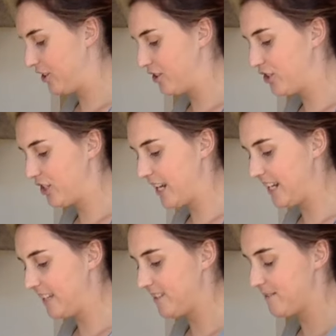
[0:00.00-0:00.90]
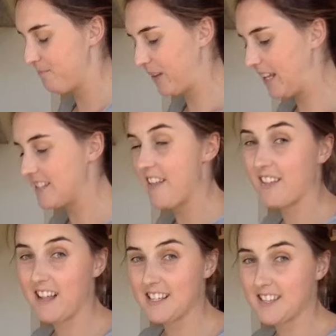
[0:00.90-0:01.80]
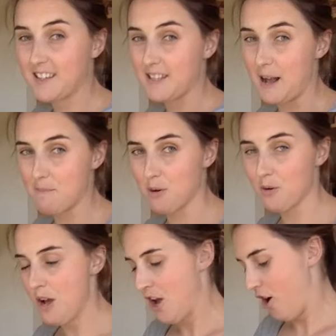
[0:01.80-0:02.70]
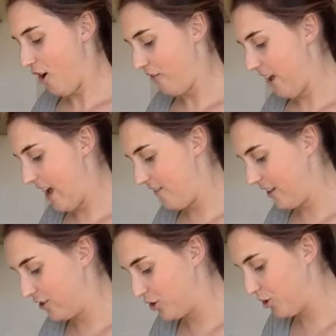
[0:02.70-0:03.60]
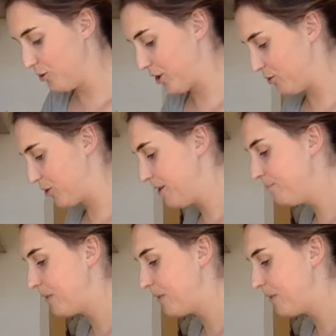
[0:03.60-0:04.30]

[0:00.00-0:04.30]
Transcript: It's like the classic example of having 2 children.